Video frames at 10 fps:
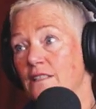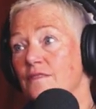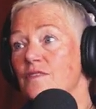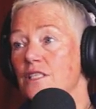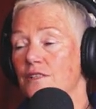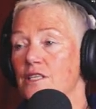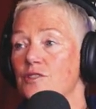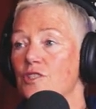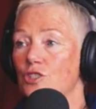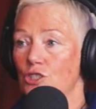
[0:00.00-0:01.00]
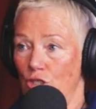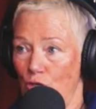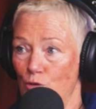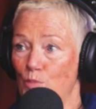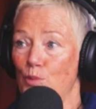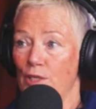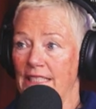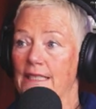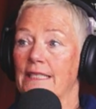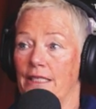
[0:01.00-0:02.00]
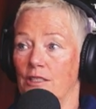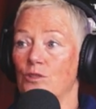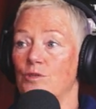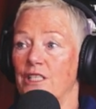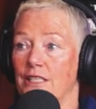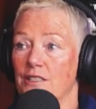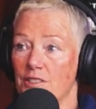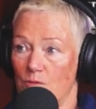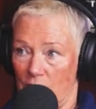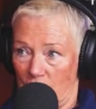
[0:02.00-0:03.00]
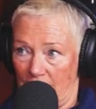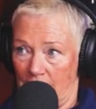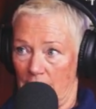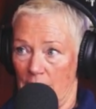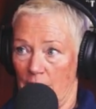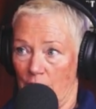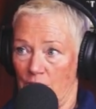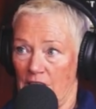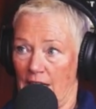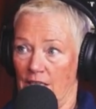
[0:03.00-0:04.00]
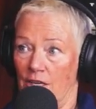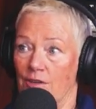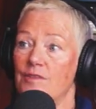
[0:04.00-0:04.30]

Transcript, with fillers: Mm-hmm. Then there's two preclinical years, which I did in Otago.